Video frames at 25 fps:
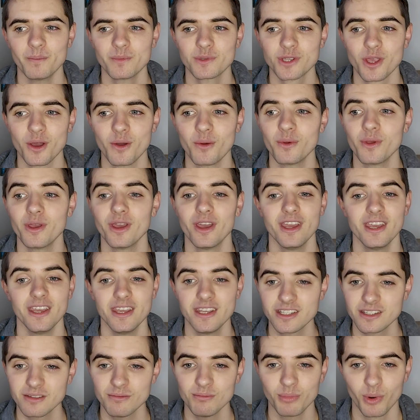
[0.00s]
So it
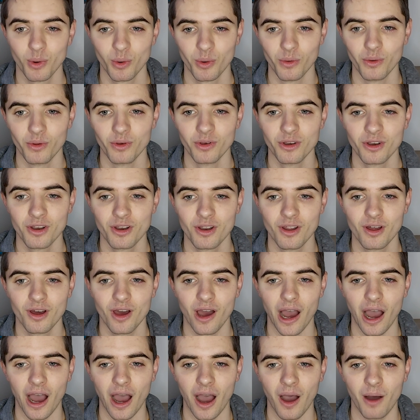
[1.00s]
is important.
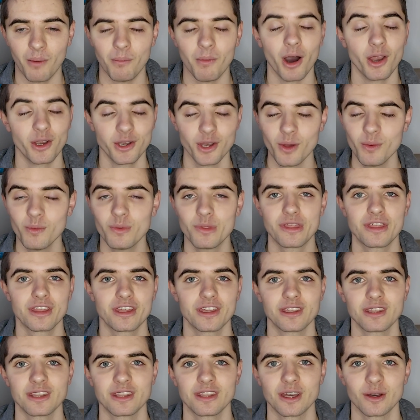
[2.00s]
I don't
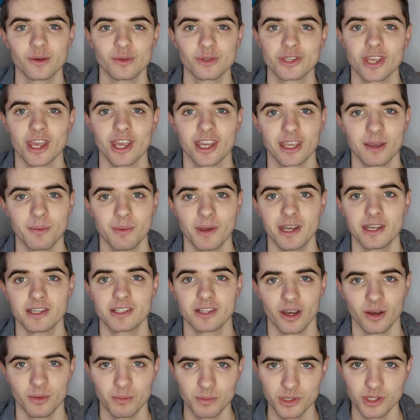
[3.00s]
think they'll sack him
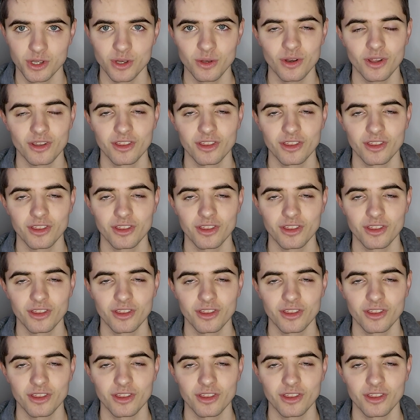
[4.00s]
anytime soon.